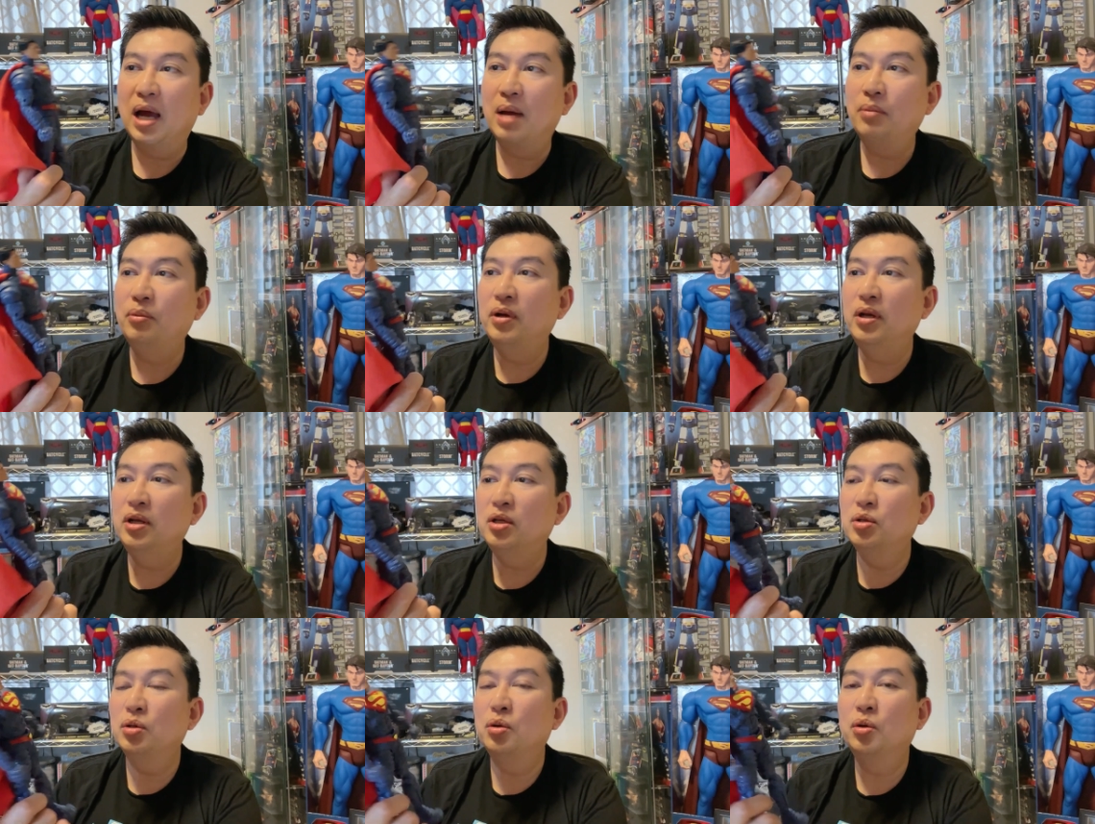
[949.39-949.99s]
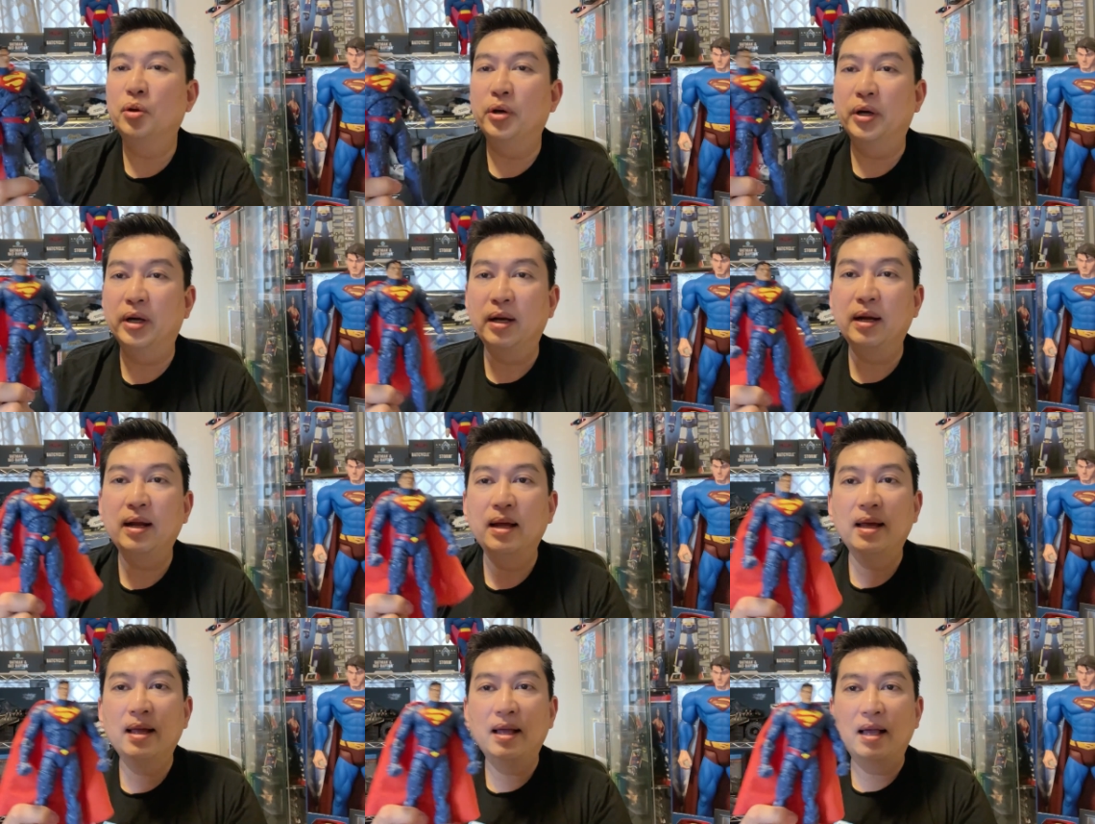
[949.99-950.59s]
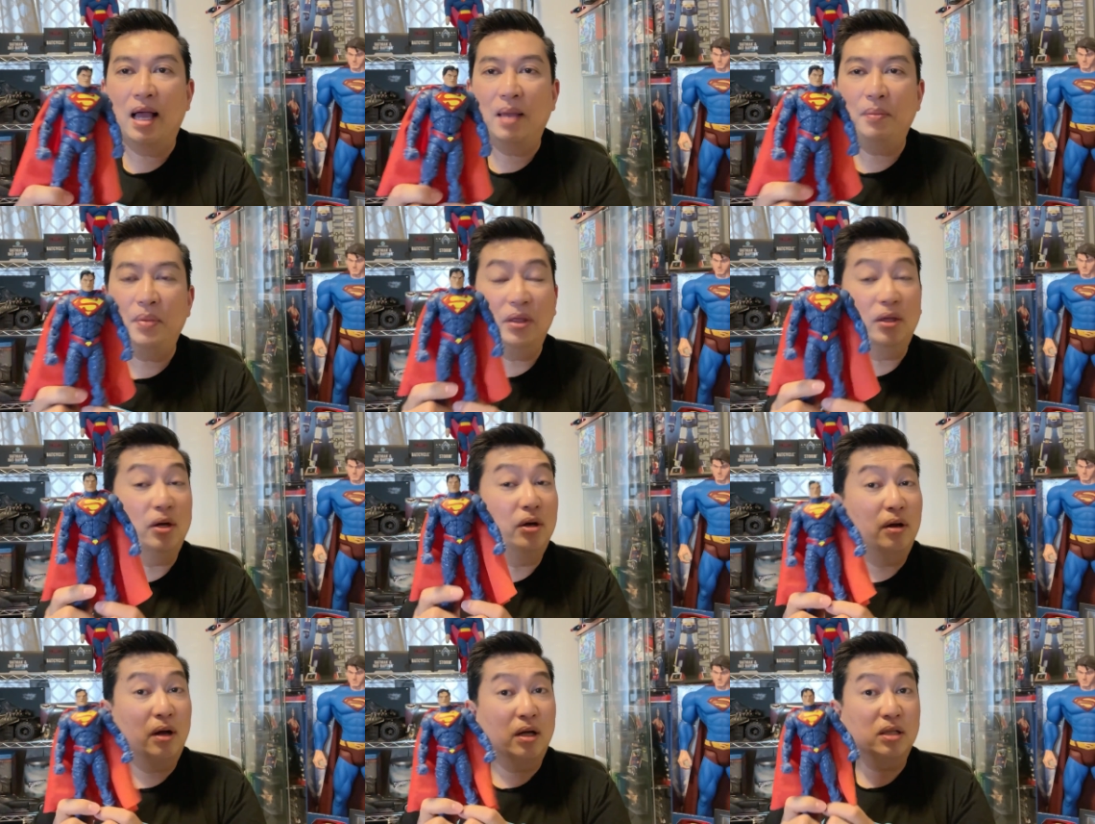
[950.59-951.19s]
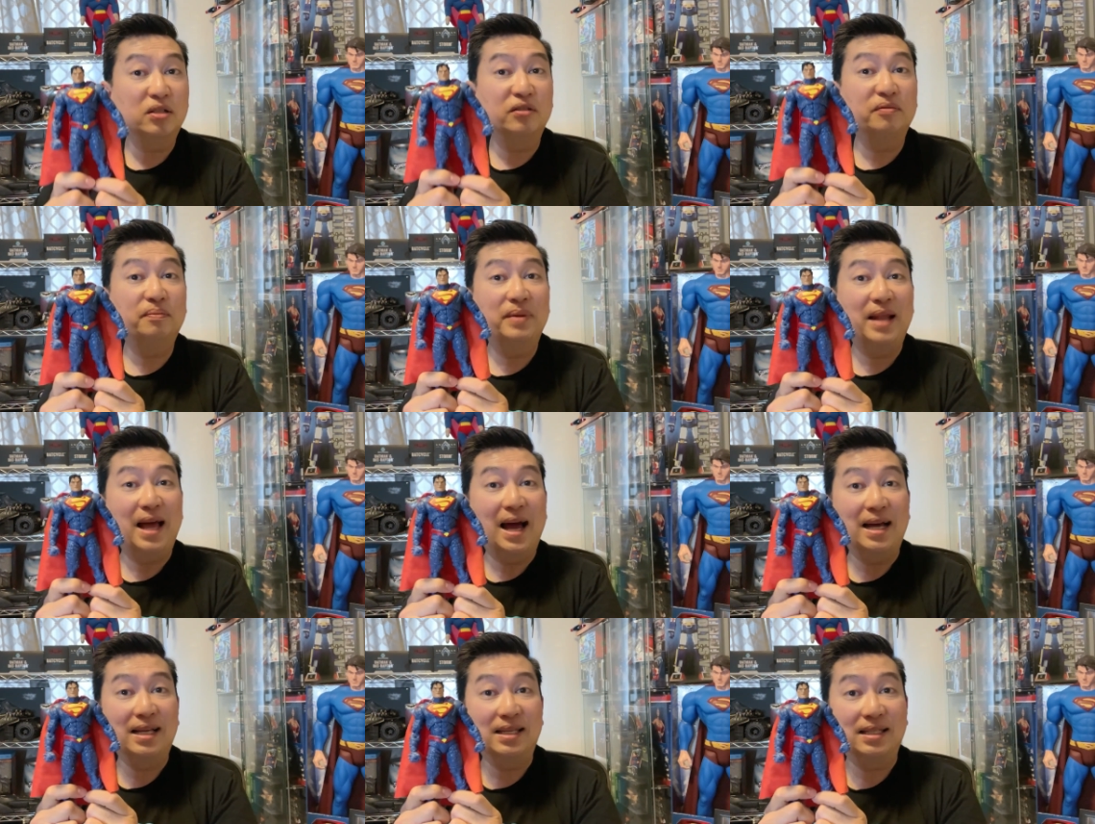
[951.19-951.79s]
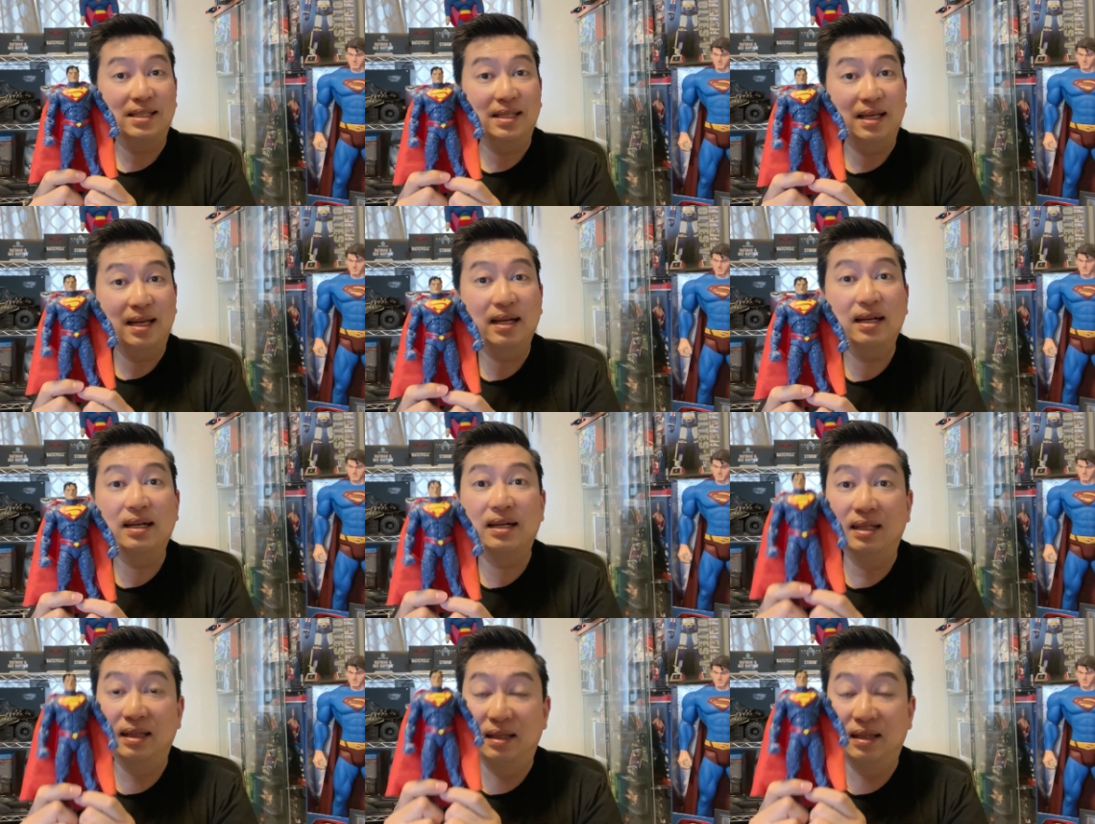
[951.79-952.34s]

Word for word: I'm really torn. I mean, there are lots of plastic.